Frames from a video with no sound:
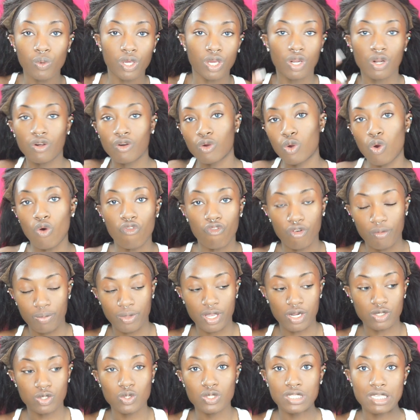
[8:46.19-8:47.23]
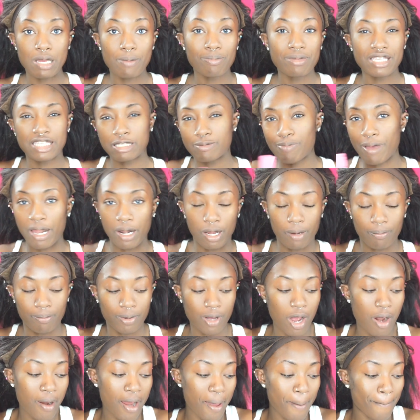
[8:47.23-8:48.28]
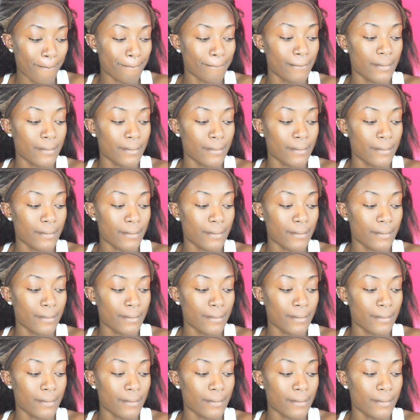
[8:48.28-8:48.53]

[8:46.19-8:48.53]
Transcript: we're going to go from there. So it's going to be sped up. All right.